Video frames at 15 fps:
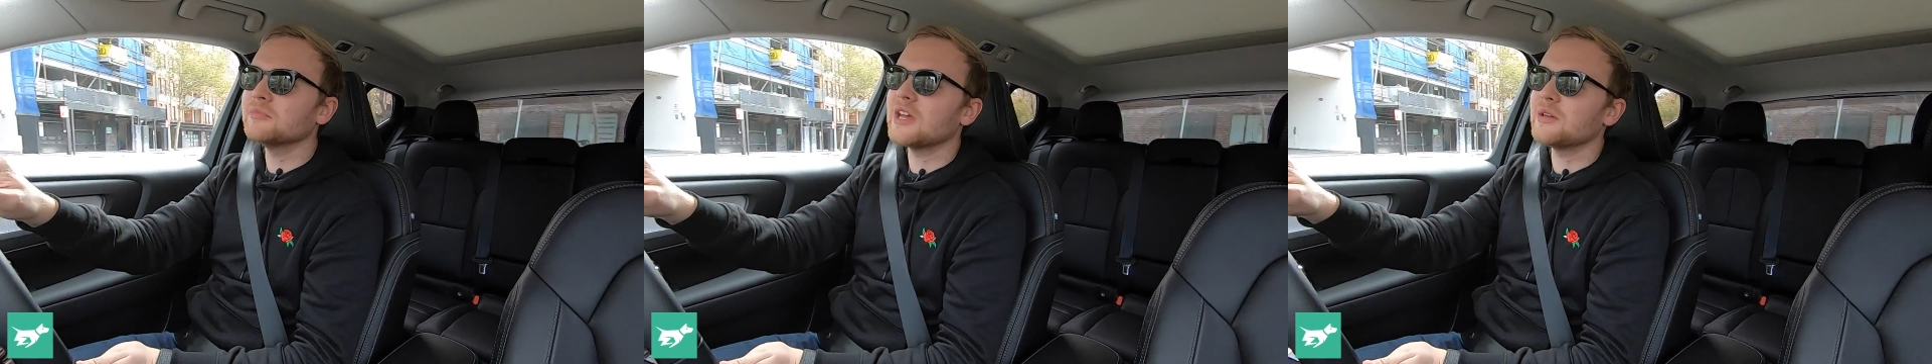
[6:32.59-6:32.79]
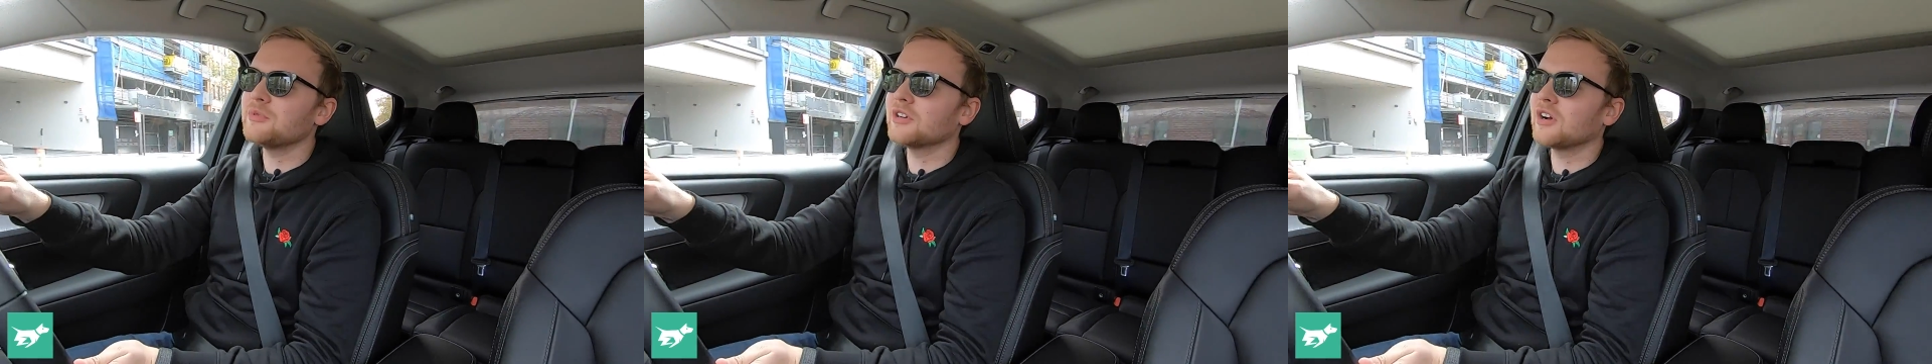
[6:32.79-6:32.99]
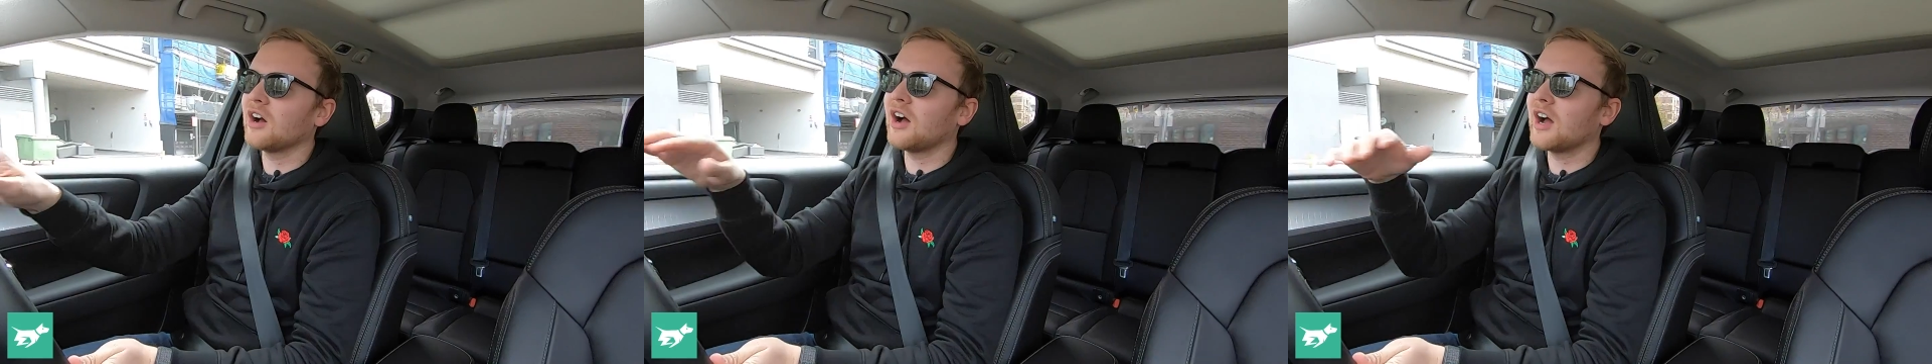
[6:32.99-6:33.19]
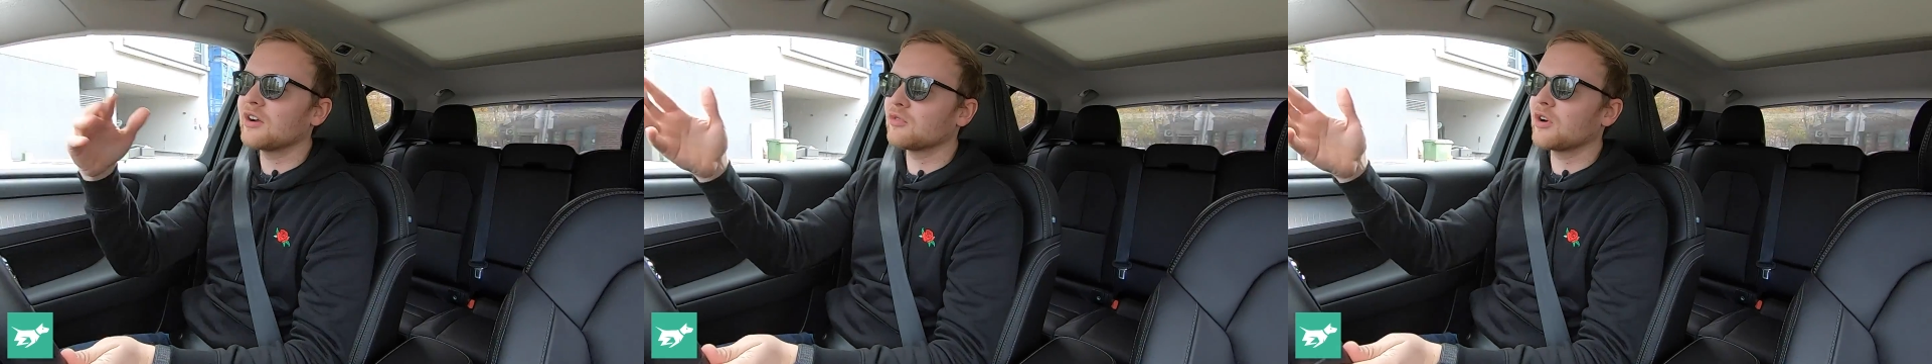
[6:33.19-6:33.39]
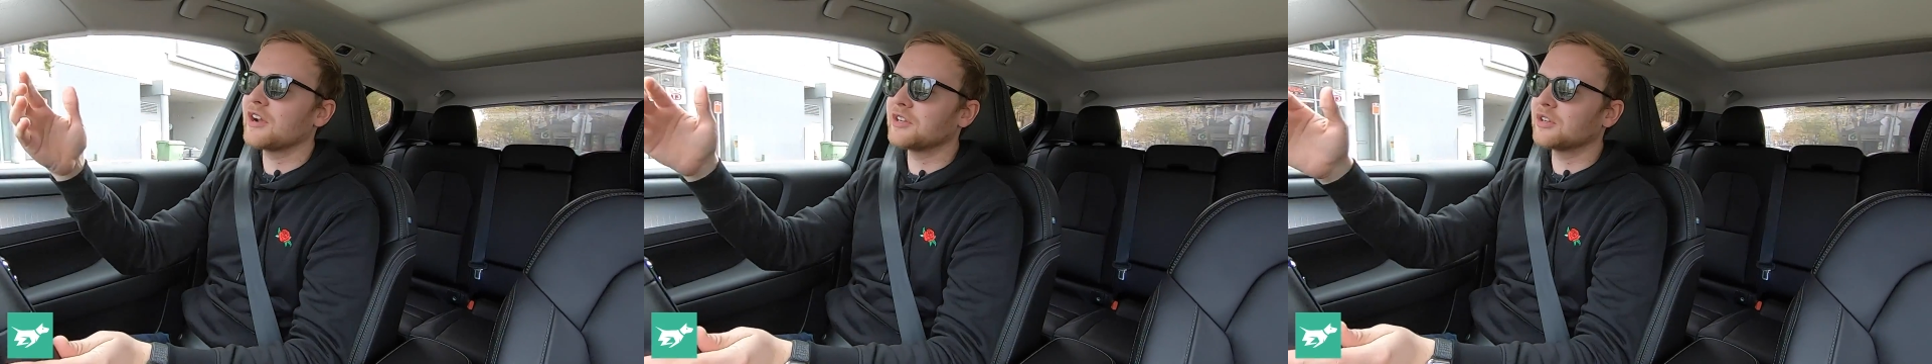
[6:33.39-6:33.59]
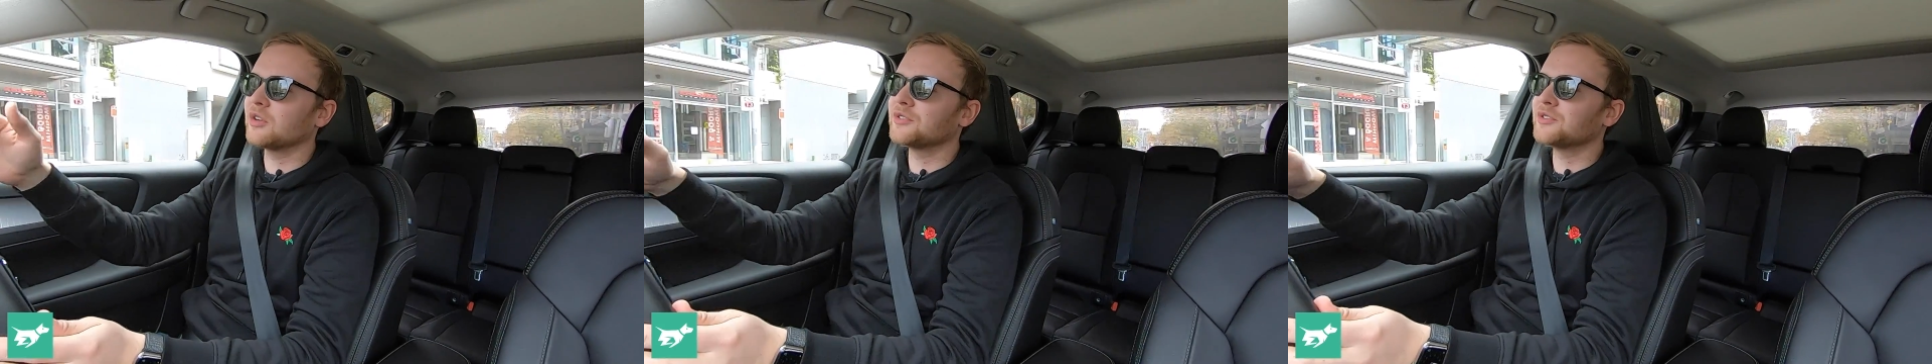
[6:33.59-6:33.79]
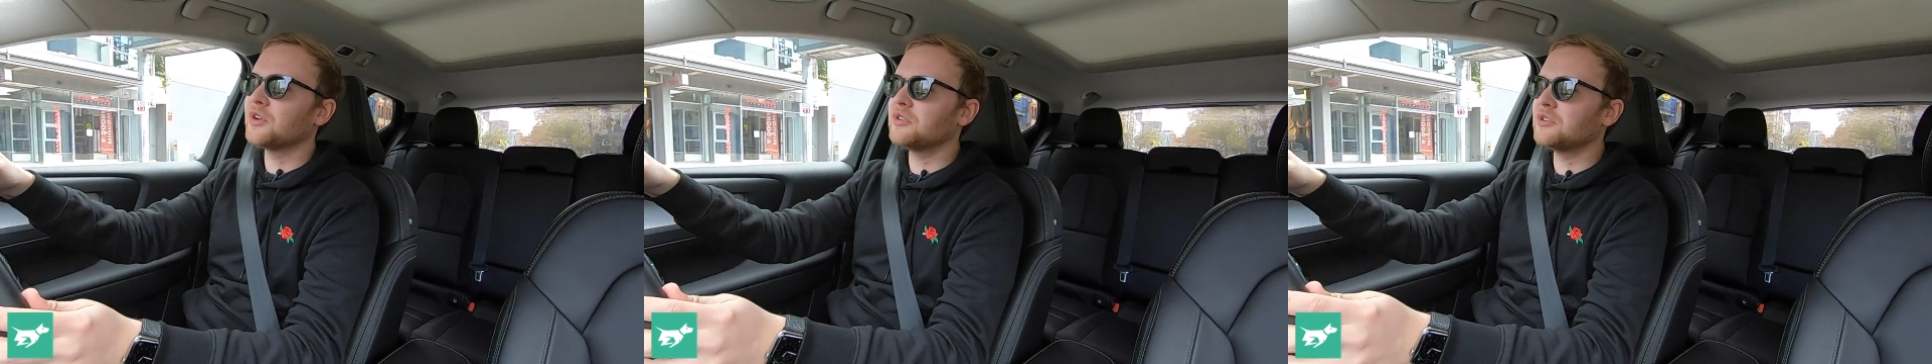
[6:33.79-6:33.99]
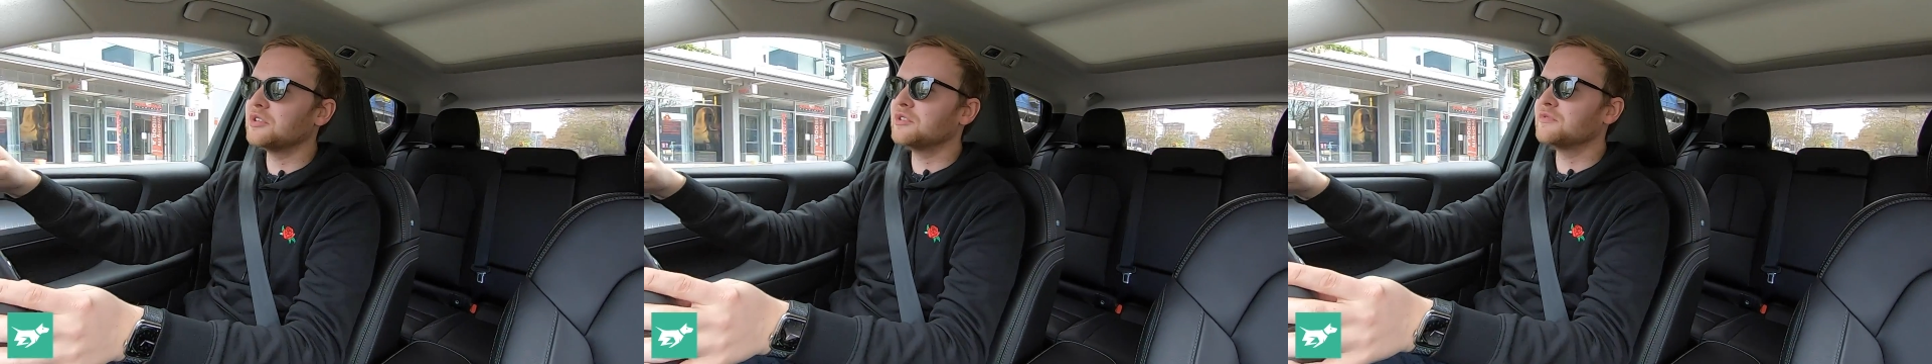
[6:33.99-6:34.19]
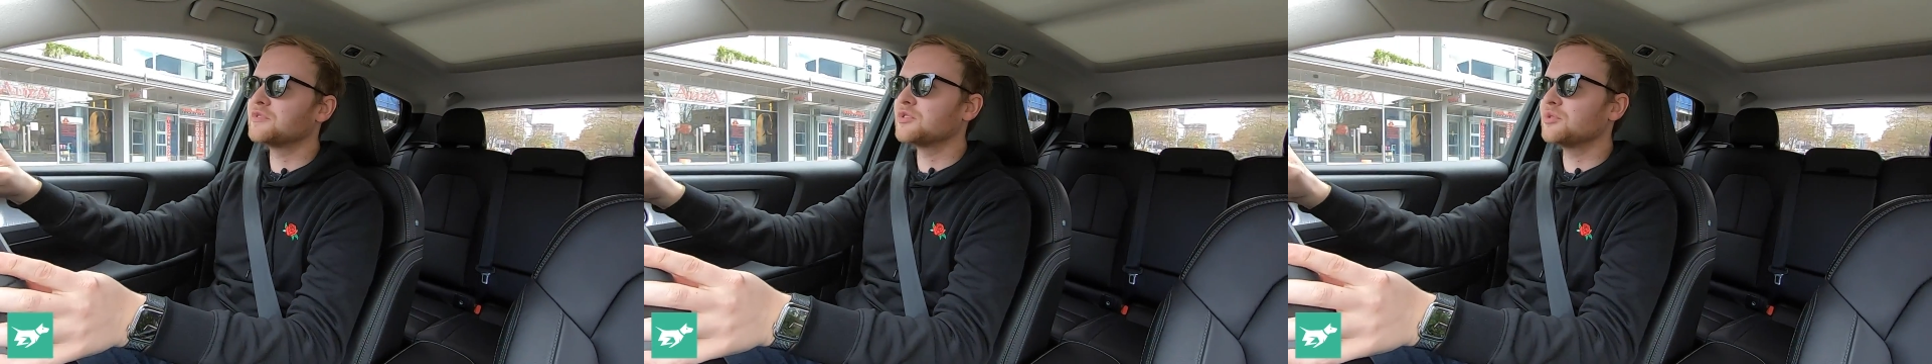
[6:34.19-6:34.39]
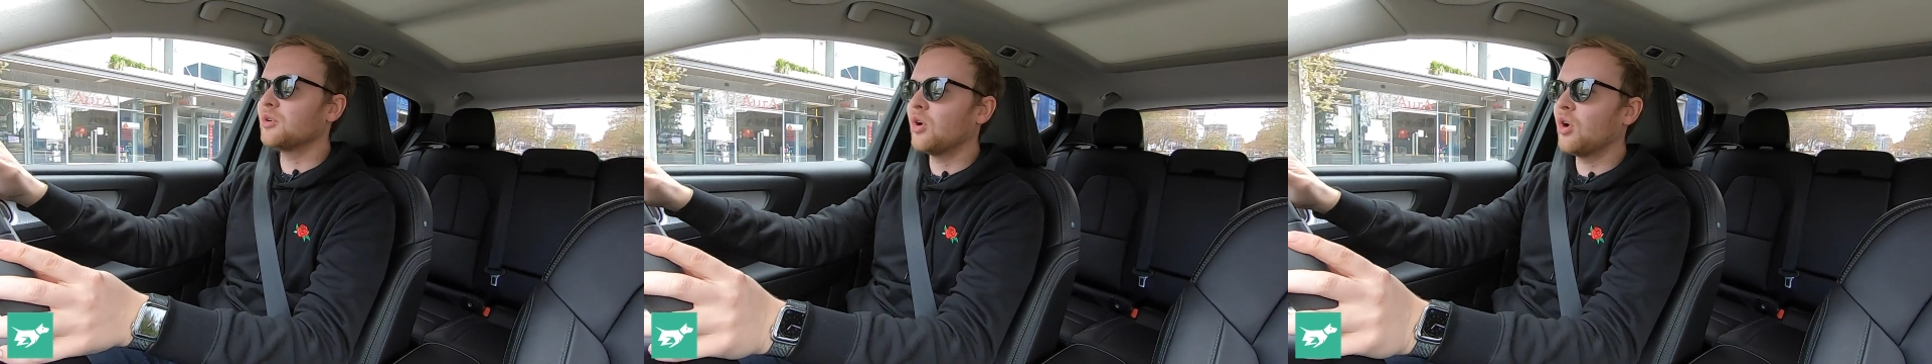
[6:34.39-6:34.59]
maybe a high riding alternative
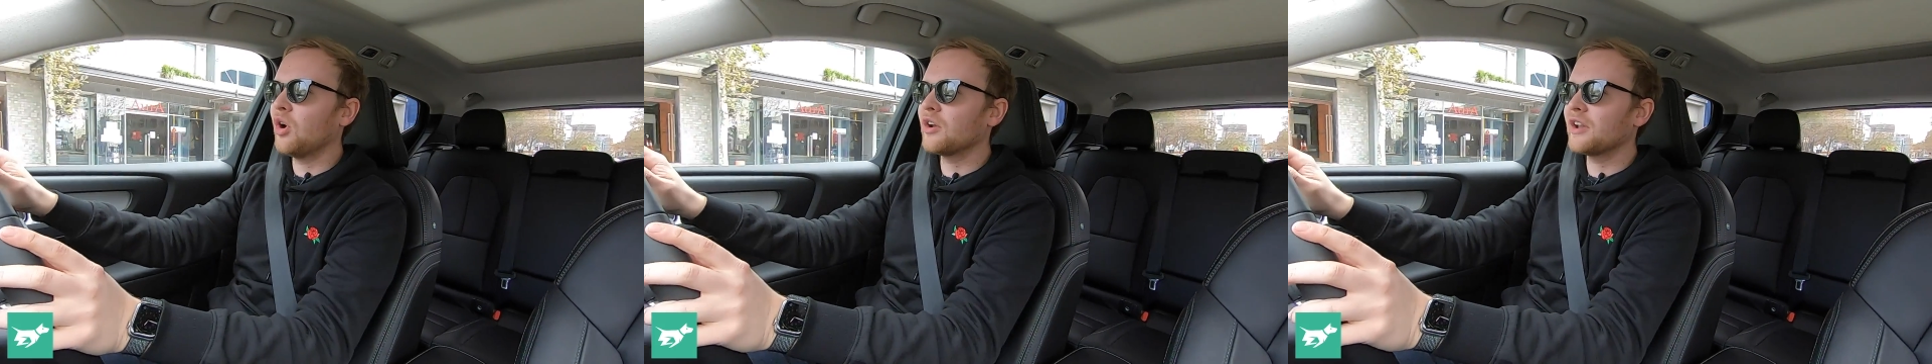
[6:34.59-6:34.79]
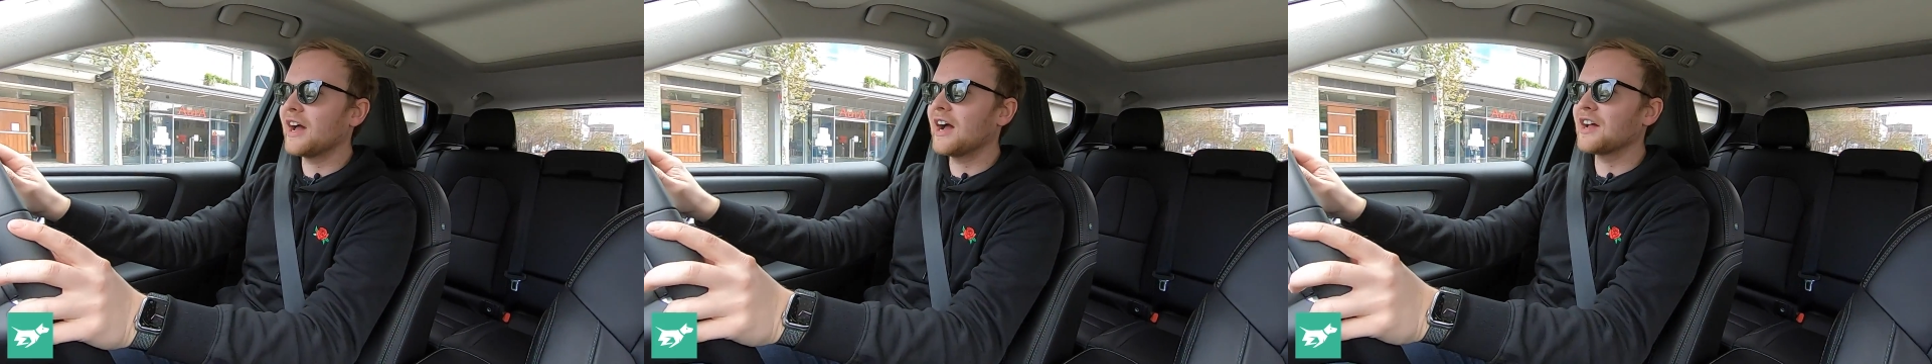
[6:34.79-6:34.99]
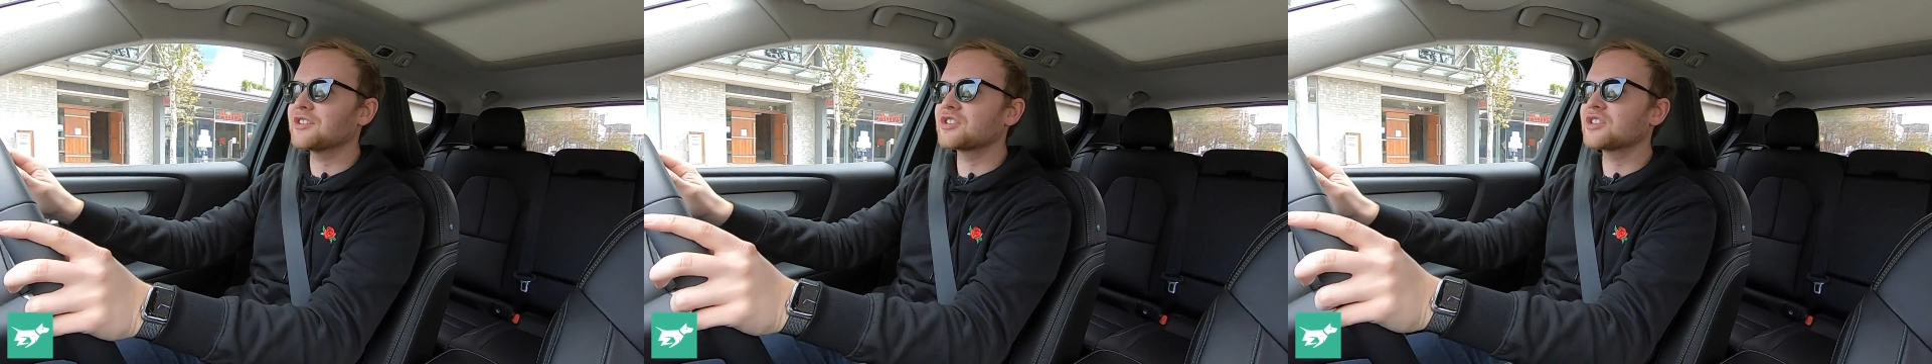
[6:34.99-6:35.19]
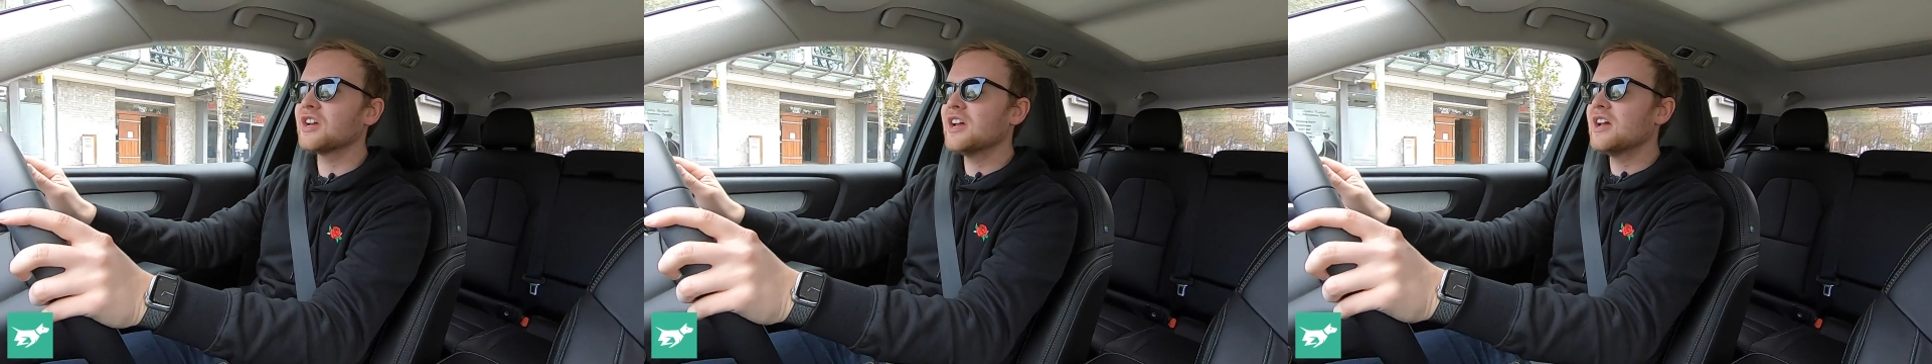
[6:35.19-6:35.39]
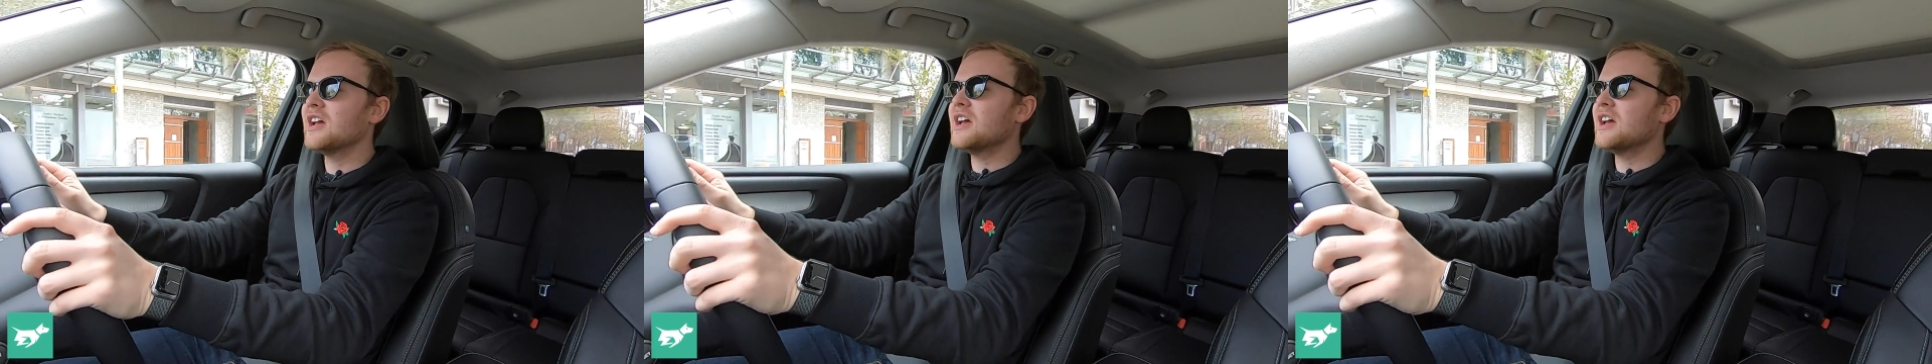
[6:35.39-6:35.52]
to a hot hatch,